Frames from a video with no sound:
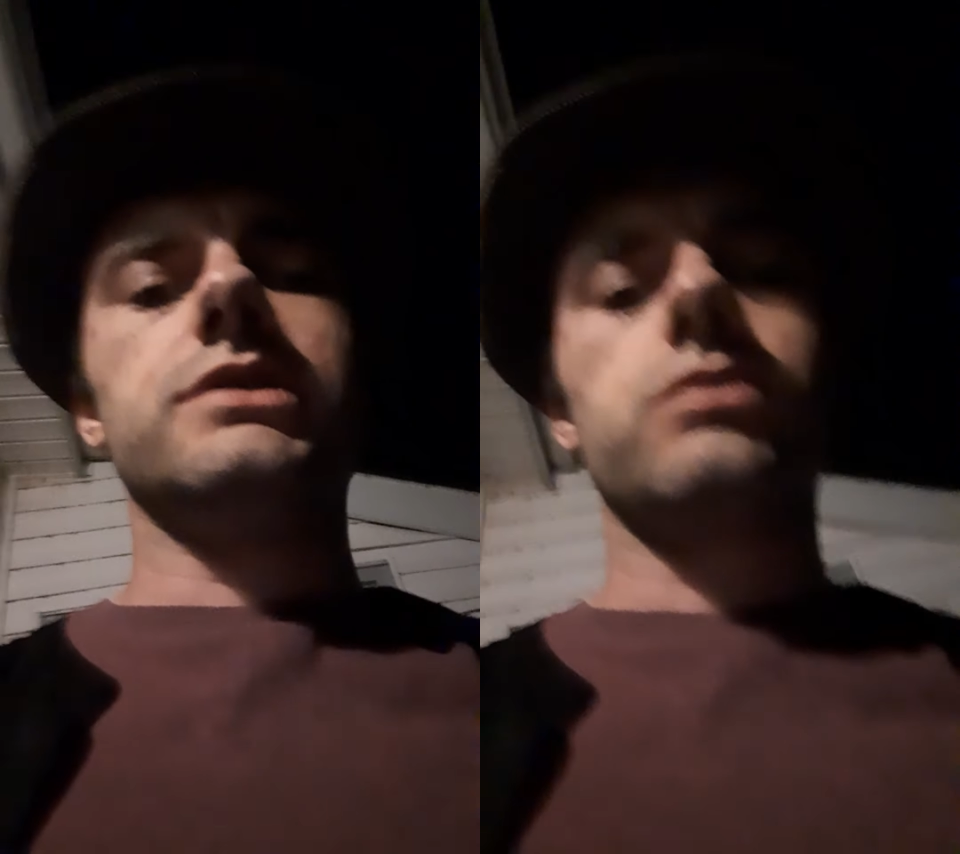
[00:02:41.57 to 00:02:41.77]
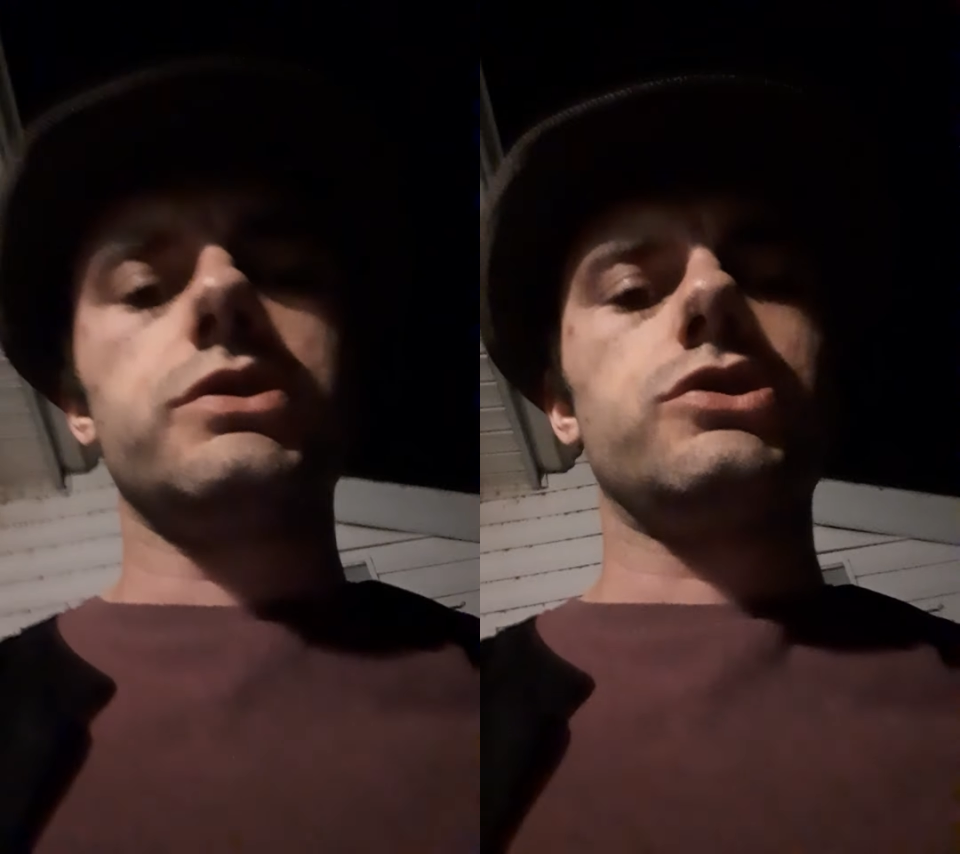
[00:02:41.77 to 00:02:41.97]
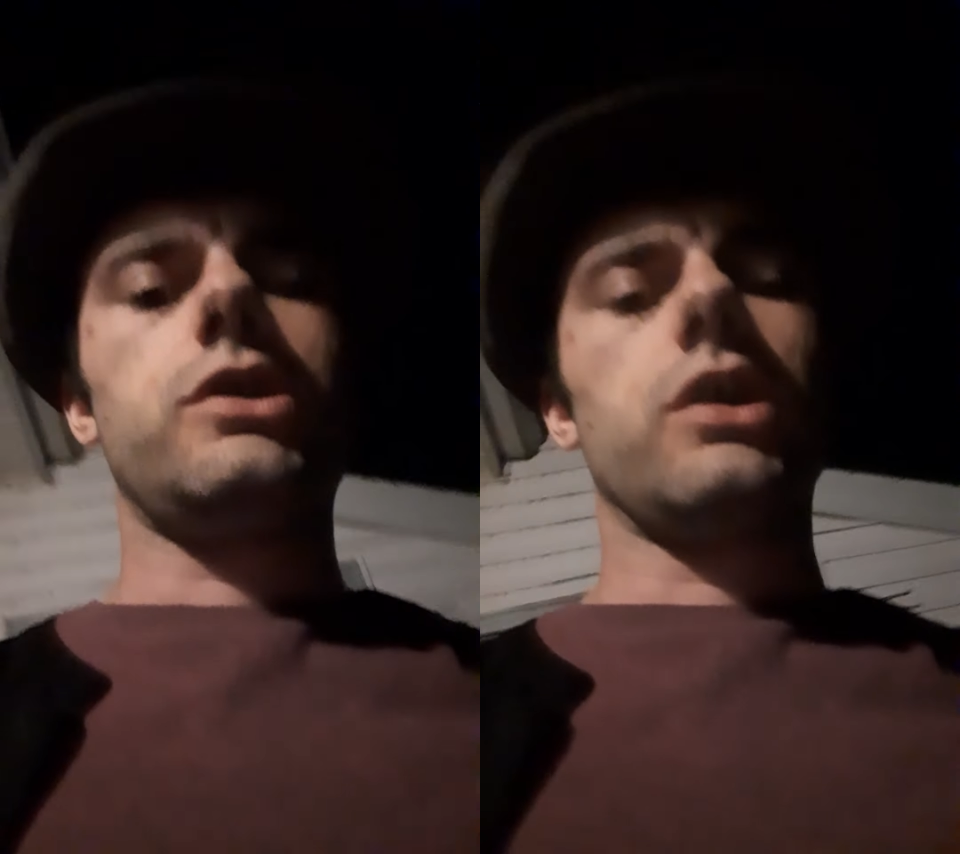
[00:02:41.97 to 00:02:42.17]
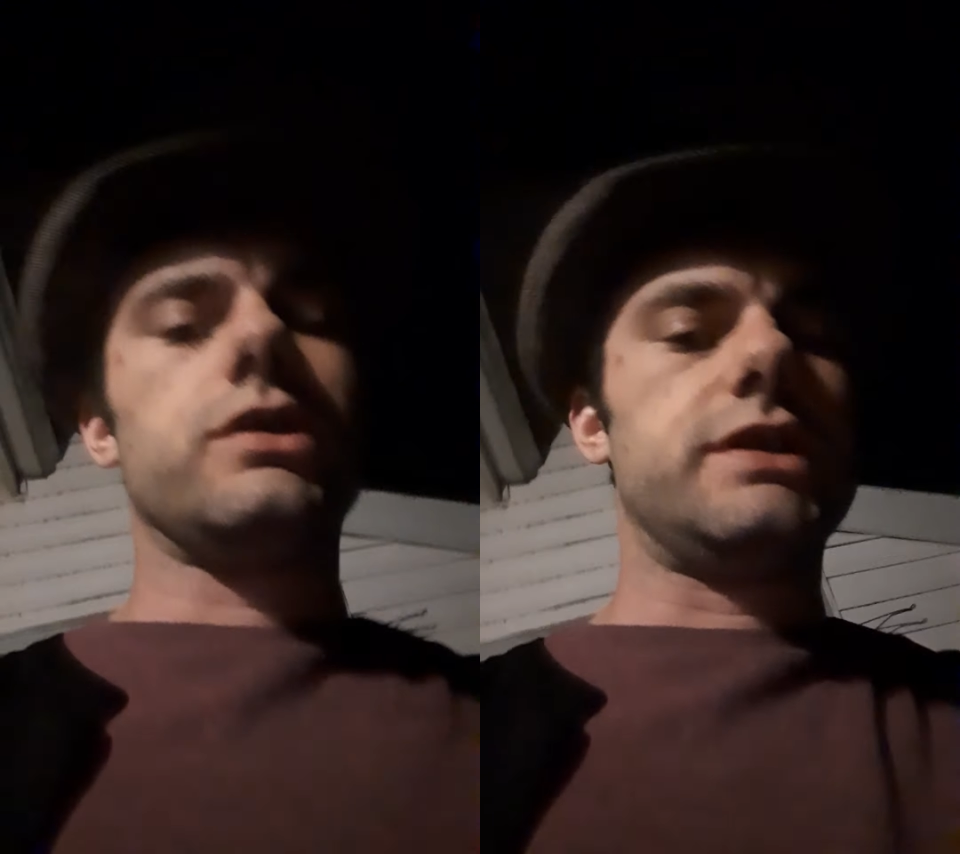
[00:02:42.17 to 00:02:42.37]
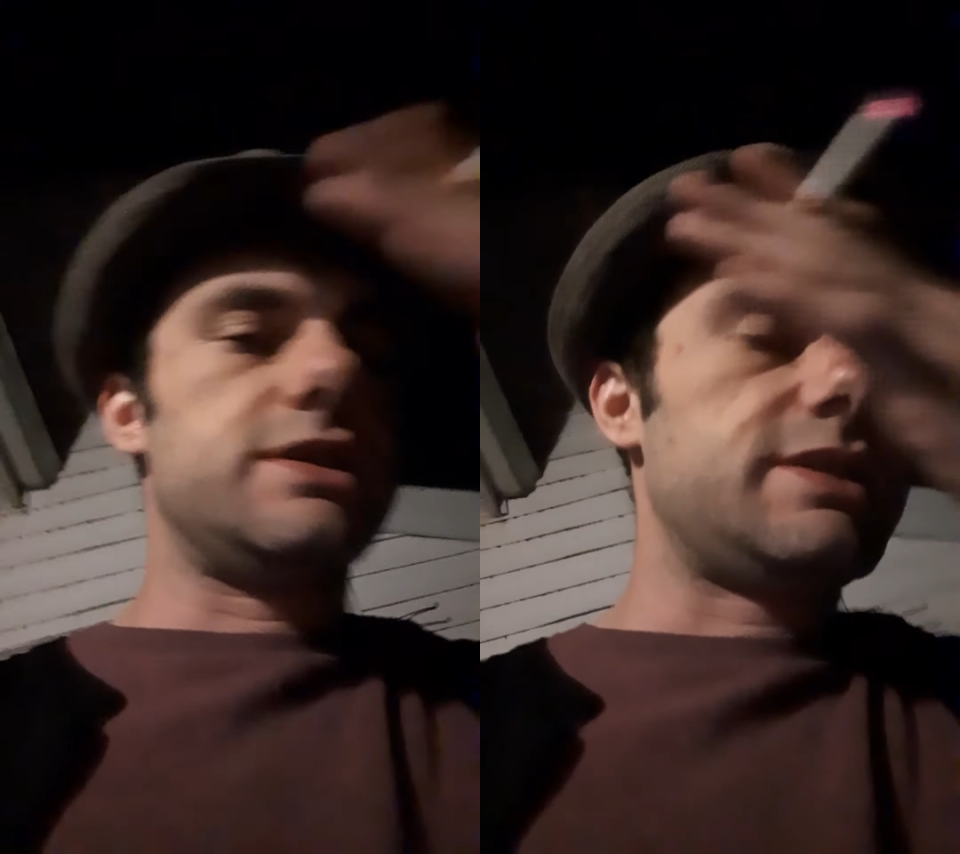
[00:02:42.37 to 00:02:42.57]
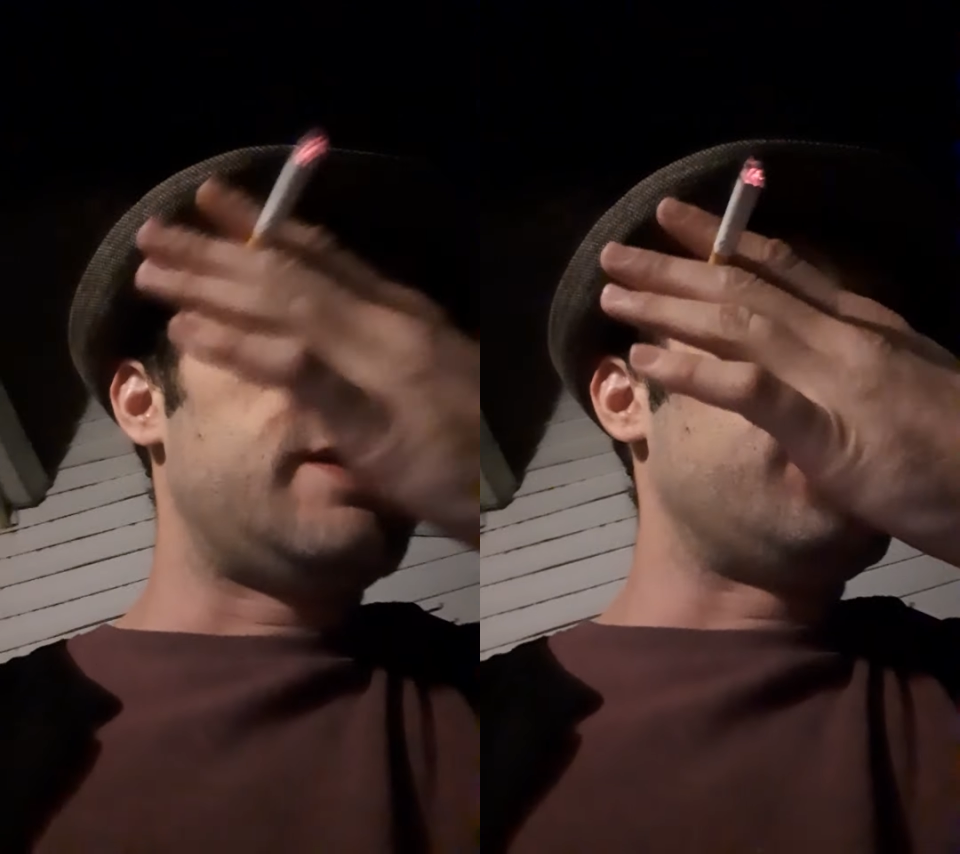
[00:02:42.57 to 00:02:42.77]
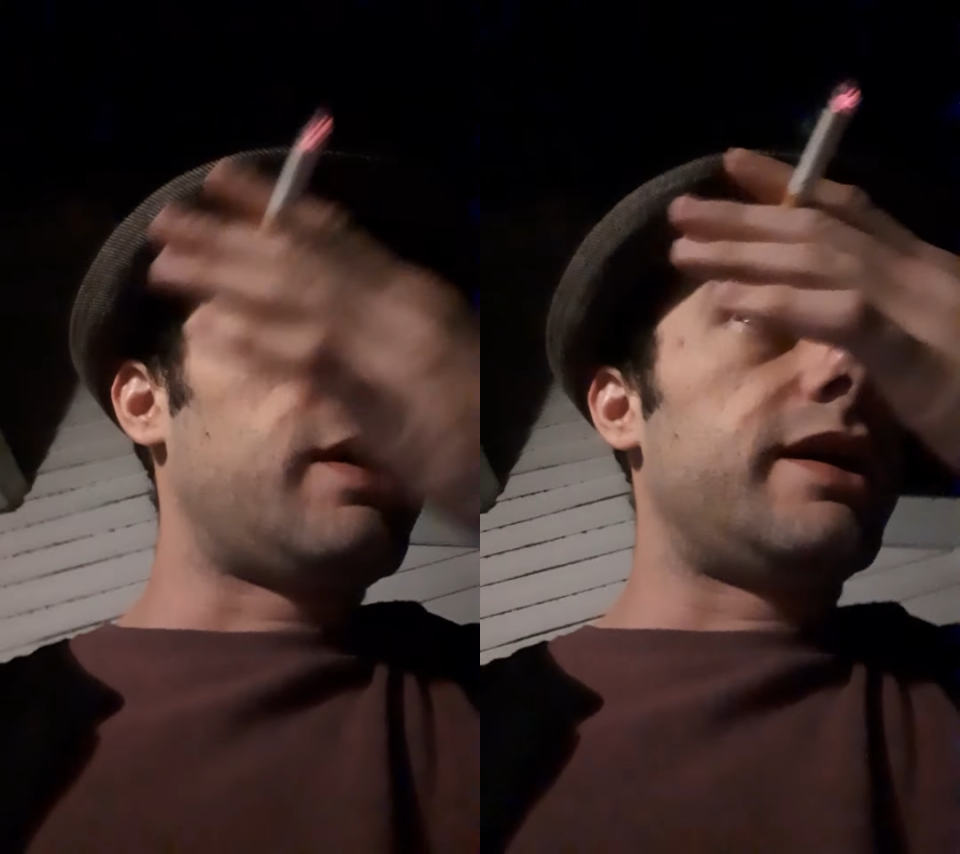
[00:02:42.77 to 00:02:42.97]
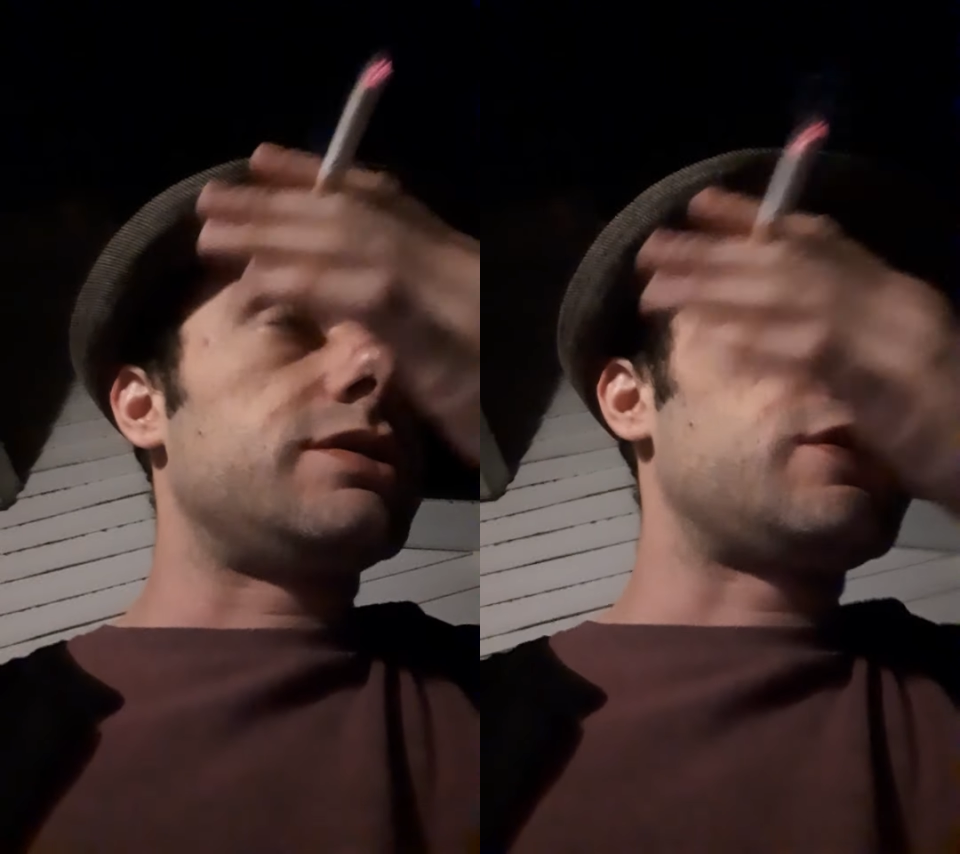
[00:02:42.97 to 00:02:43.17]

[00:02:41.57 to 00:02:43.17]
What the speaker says: It's what you currently see, right?